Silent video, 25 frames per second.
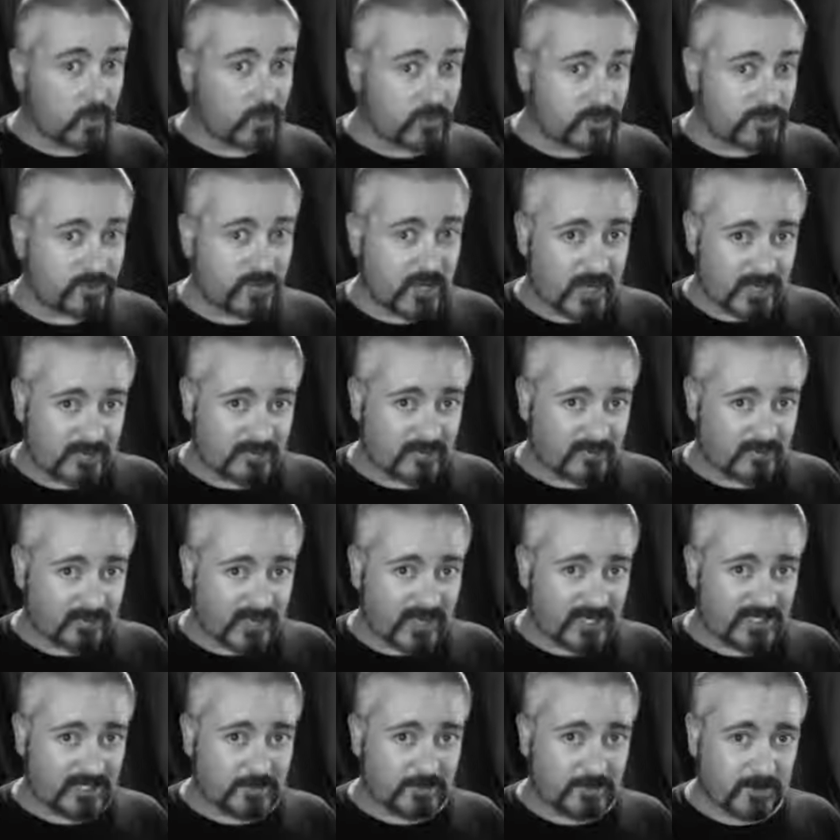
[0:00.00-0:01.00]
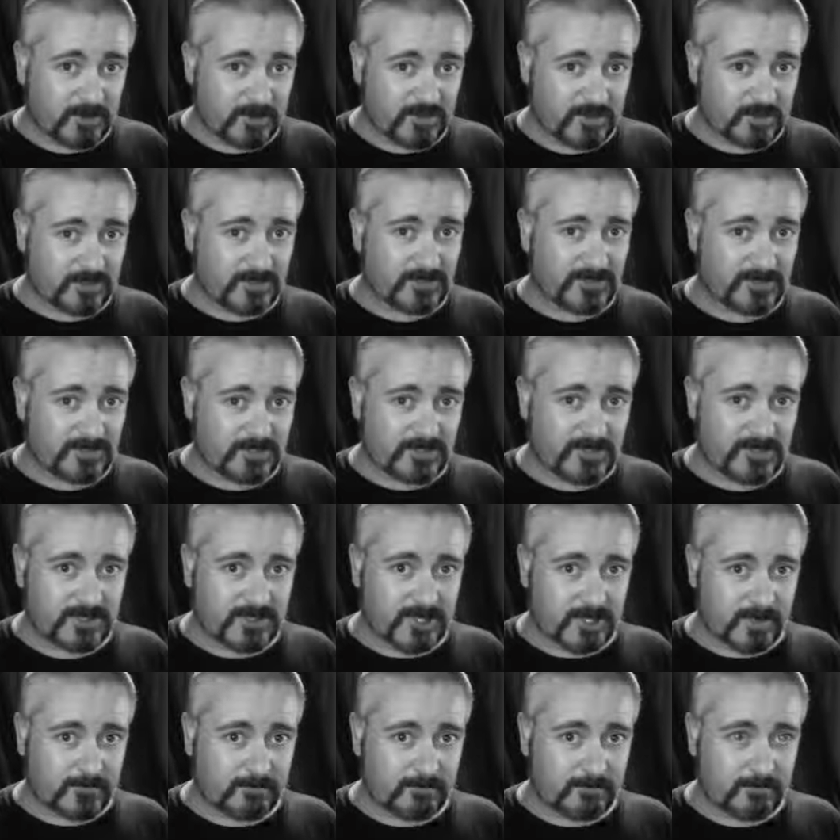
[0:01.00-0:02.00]
launch games for the Xbox
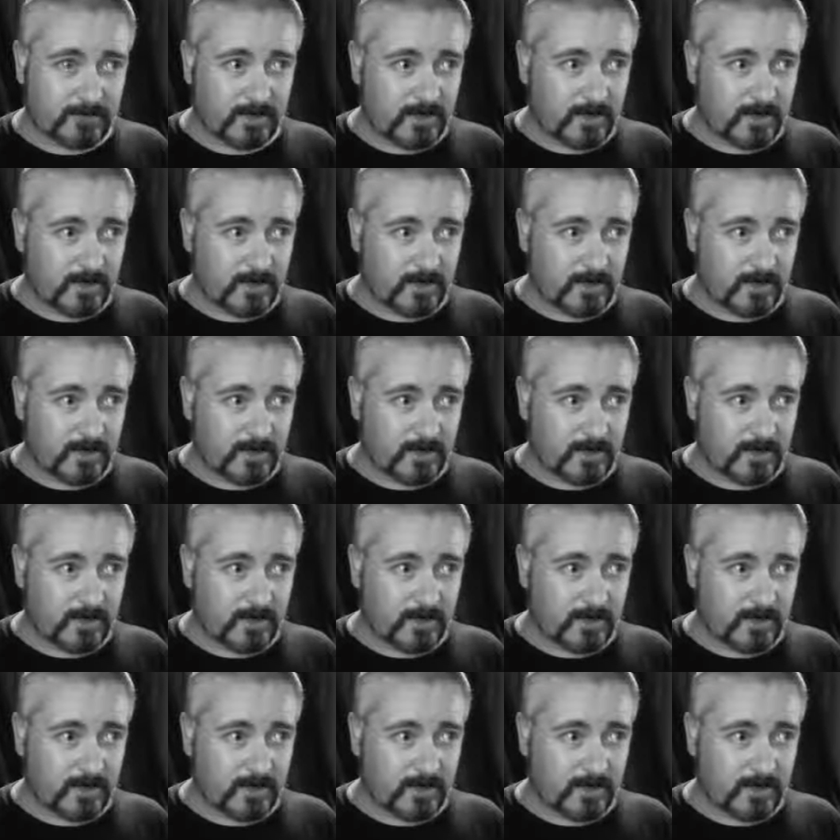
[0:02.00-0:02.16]
360,